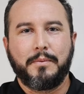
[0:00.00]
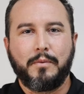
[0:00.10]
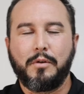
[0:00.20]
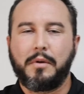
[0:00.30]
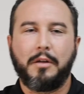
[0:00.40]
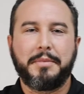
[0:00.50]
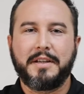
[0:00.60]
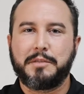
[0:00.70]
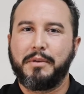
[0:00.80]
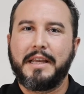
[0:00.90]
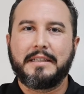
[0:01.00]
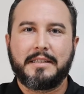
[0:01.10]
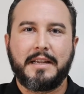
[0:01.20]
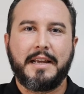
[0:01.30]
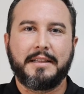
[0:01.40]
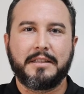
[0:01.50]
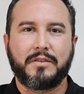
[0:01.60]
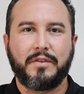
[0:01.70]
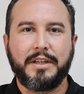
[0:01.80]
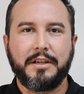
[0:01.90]
What I'll be explaining today in this
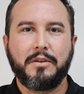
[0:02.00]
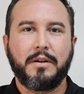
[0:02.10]
video